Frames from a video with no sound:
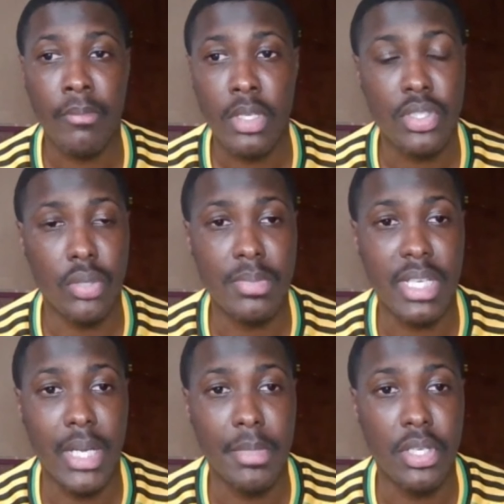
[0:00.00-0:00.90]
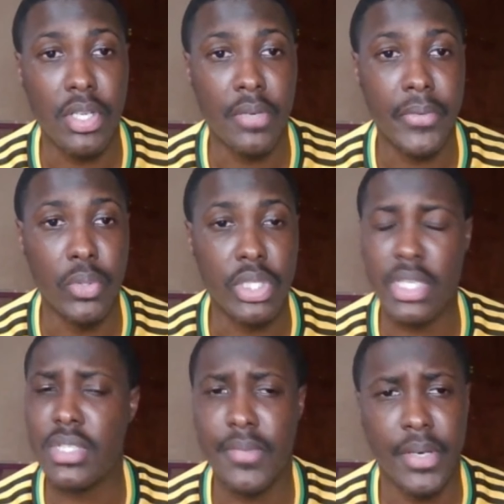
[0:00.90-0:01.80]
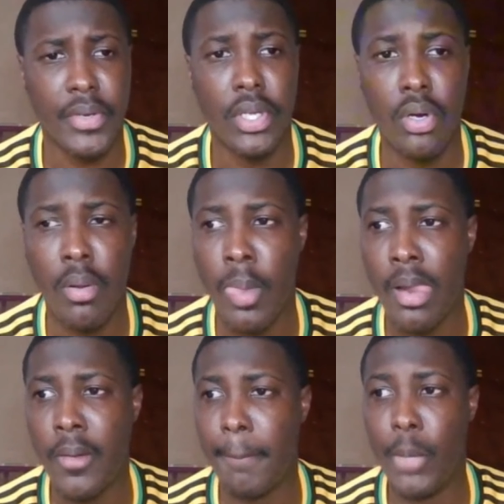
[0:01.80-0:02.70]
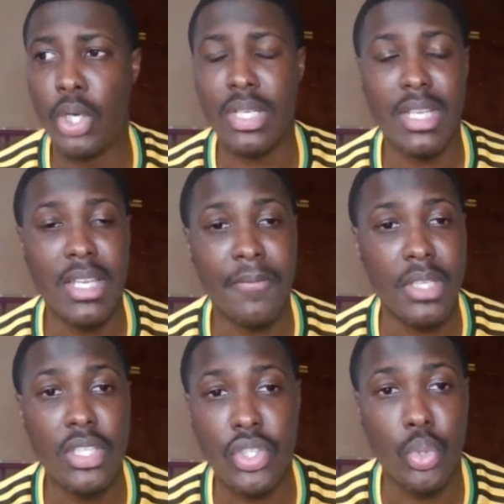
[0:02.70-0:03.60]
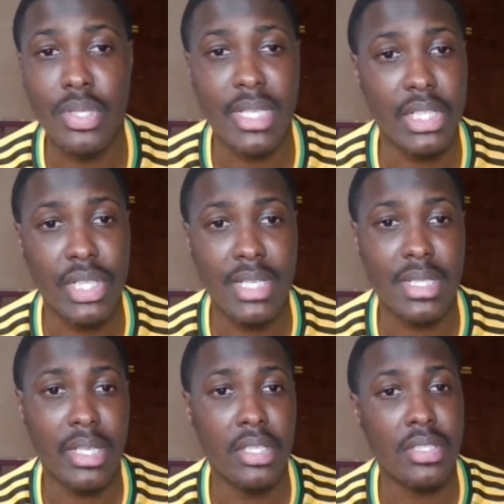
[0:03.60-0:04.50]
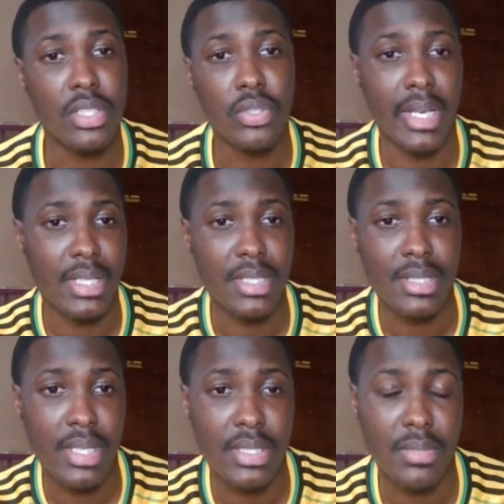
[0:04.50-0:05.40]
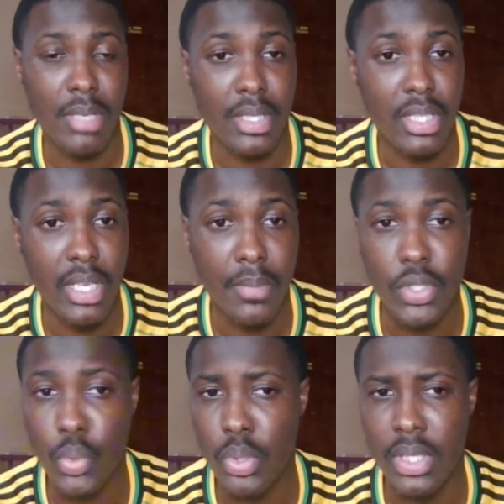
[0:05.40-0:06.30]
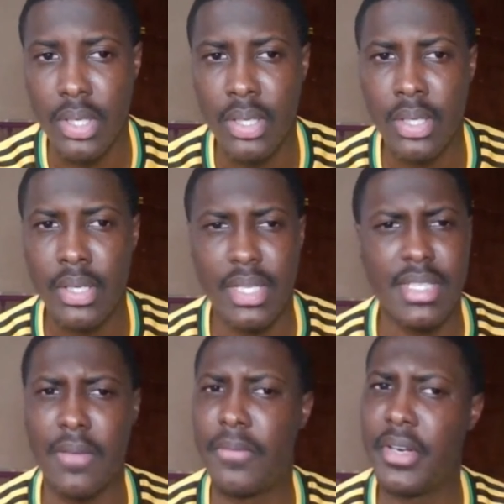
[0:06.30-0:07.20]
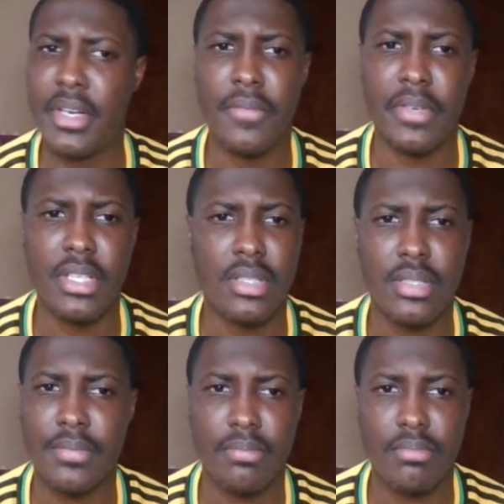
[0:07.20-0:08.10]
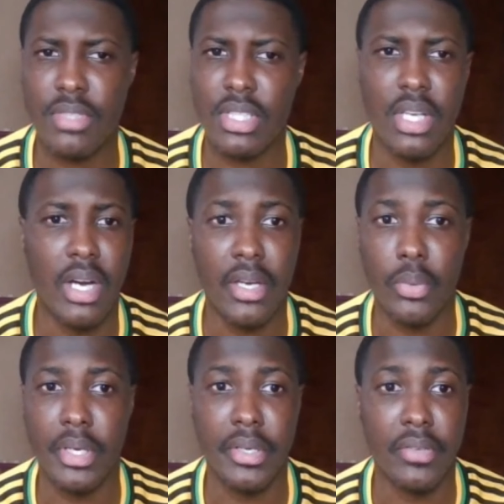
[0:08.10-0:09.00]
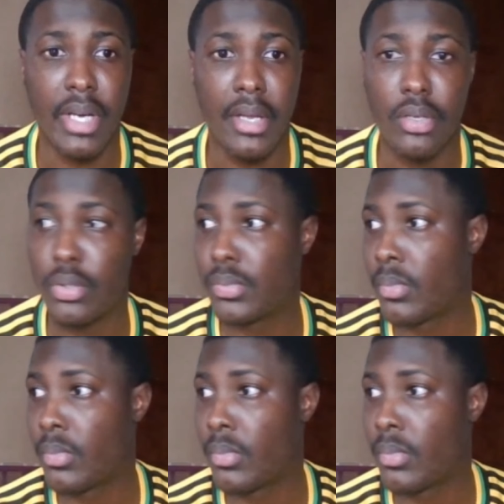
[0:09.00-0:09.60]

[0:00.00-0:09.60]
sometime in the near future. He's very young. But if he scores that chance against the United States to make the game 2-0, it's a very different scenario we're in right now.